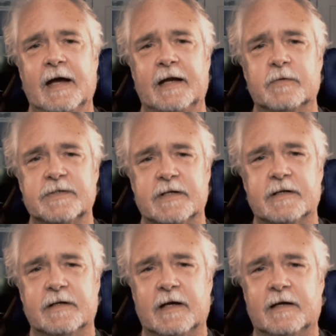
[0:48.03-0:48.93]
And it was at
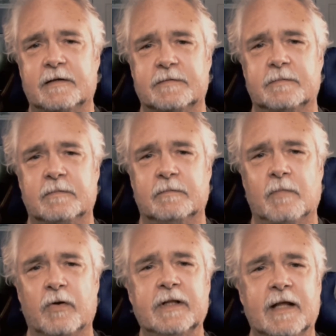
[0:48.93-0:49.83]
a
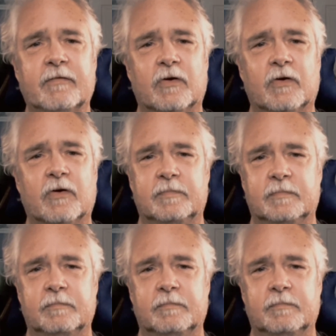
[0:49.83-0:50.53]
multi-level